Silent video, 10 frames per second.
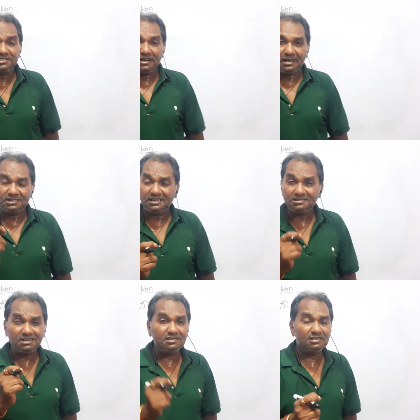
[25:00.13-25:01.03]

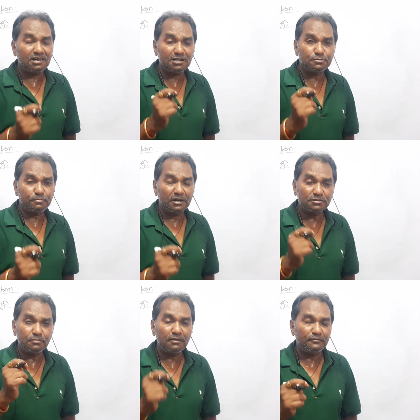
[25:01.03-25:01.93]
agency is
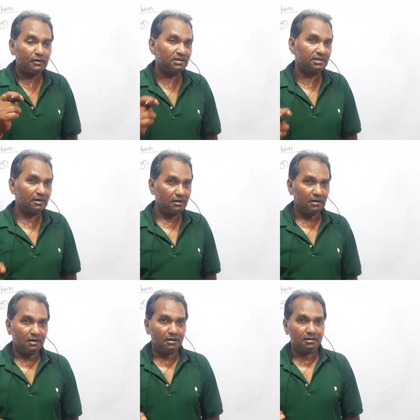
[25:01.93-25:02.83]
responsible for the
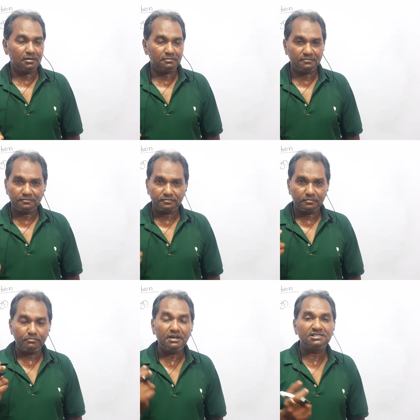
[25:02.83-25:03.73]

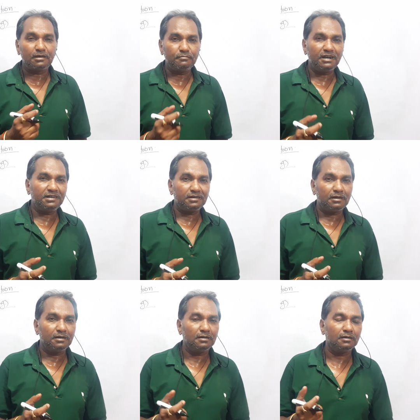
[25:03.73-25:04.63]
measurement
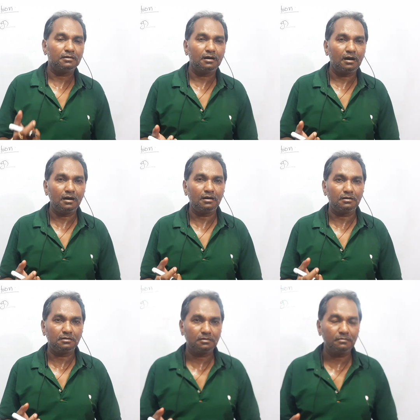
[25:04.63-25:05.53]
in